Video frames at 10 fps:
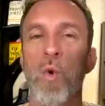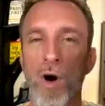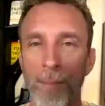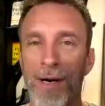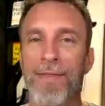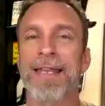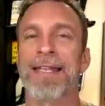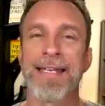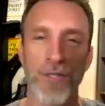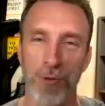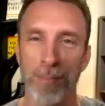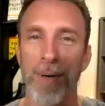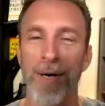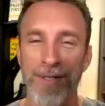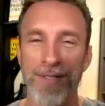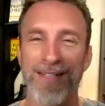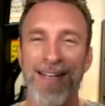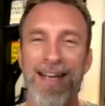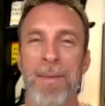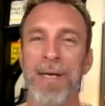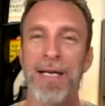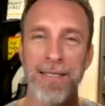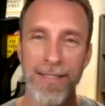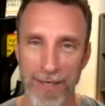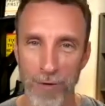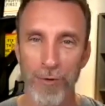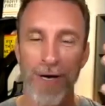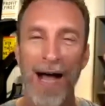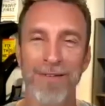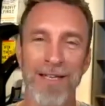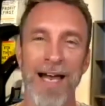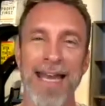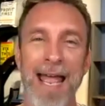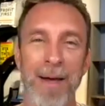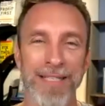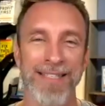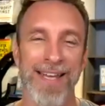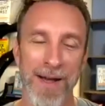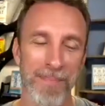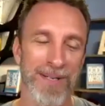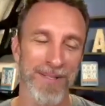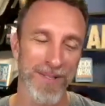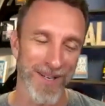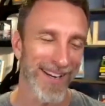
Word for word: warmer than the initial burst because the cool outside ambient temperature.